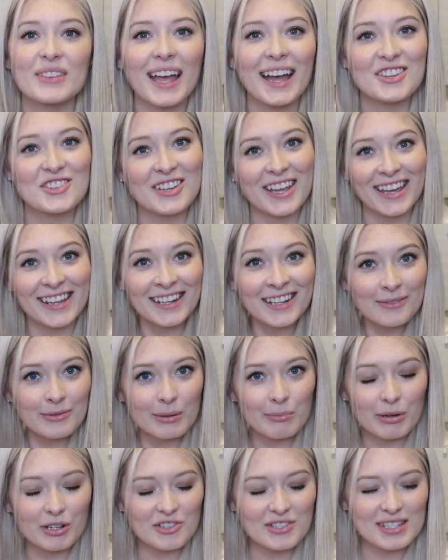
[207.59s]
educated
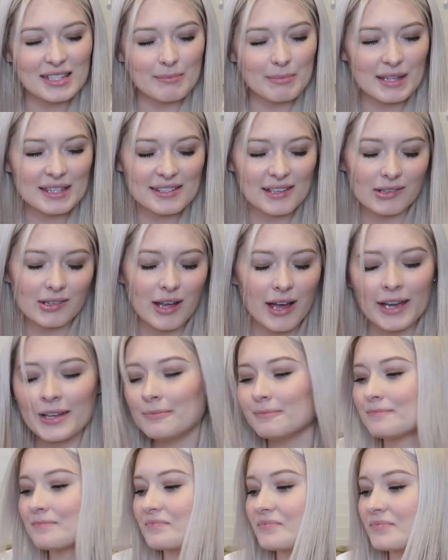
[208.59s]
when purchasing pins online.